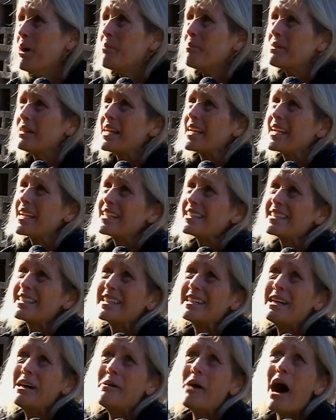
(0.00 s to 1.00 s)
Like I
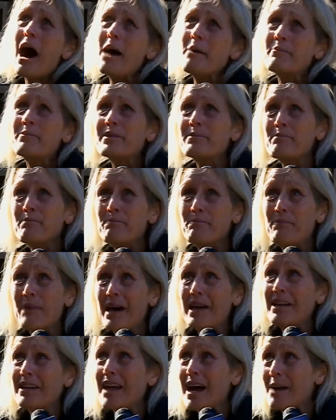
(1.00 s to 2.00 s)
said, I'm
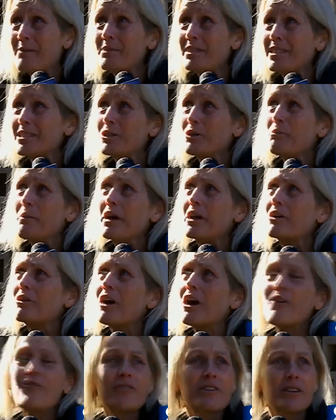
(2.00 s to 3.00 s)
better. I'm still better
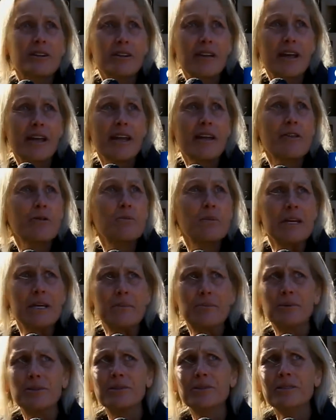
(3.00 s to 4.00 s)
off than a lot of other
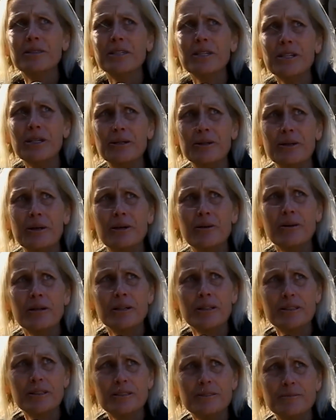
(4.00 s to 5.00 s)
people, you know.
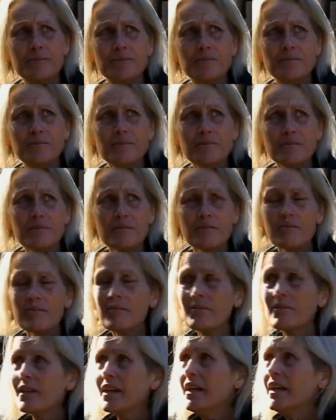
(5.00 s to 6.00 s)

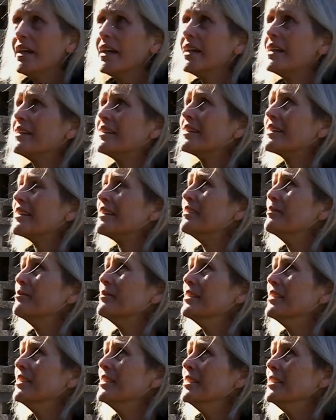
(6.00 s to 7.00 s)
And
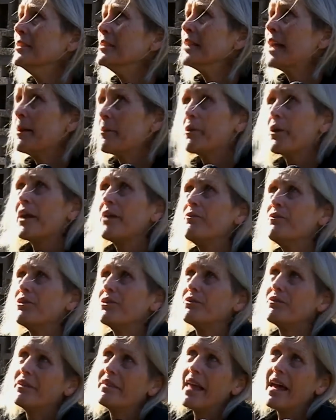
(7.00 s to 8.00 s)
um, I'm grateful
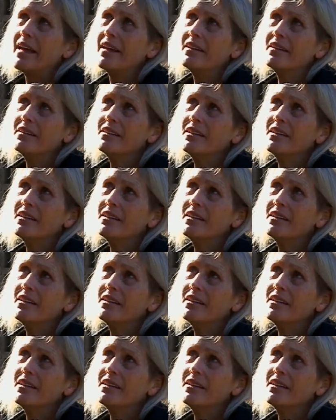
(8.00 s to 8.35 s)
for that.